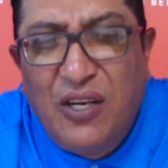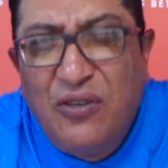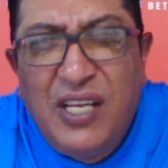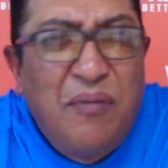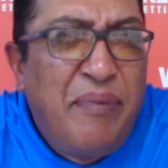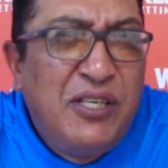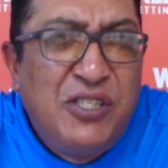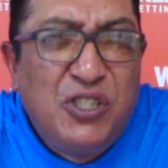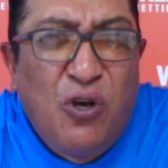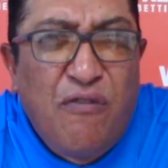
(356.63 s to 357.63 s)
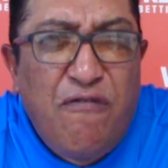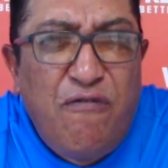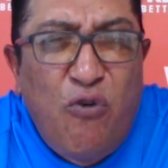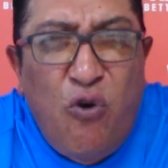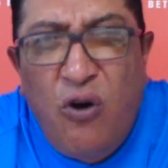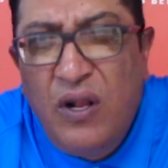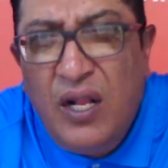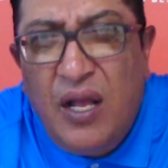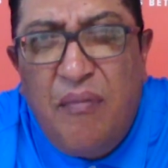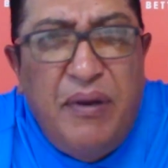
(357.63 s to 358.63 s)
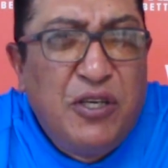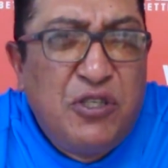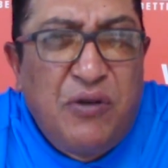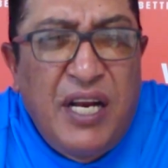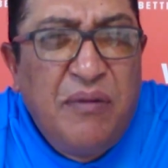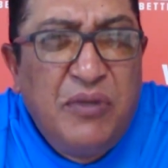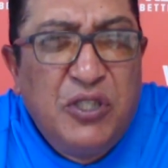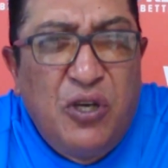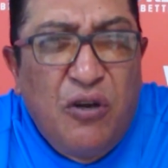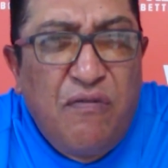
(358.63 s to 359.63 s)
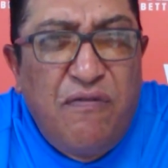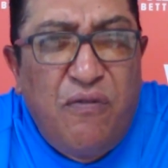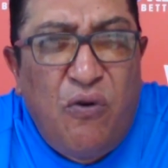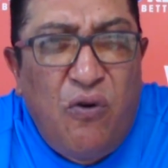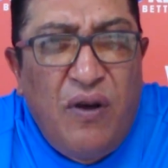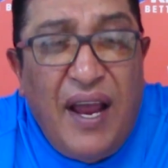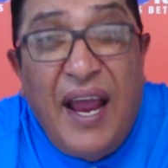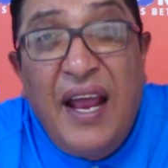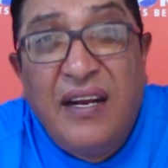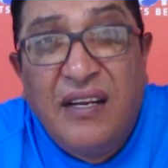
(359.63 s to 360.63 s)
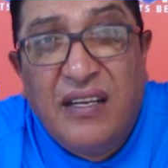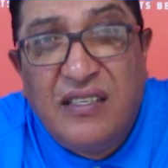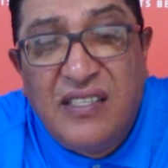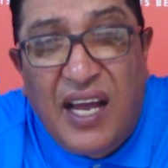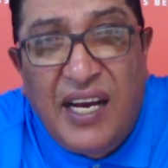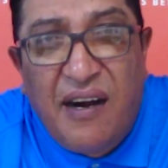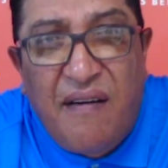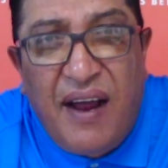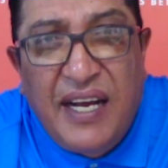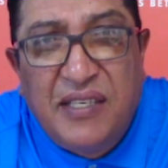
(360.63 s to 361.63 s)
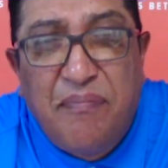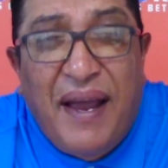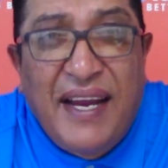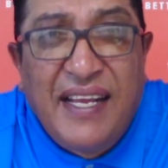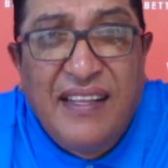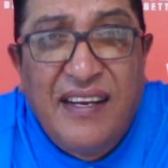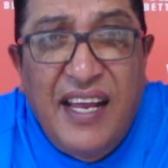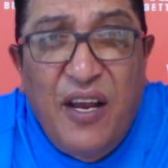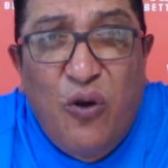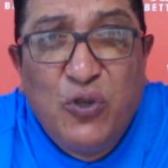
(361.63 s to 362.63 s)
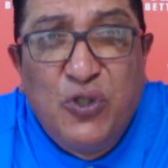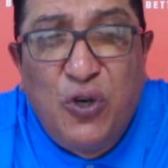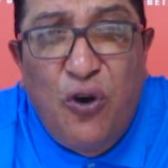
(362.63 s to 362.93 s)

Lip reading: I know Del Pesh has got 4, Pierce Stratham has got 4, and Tiger Wright back in the day also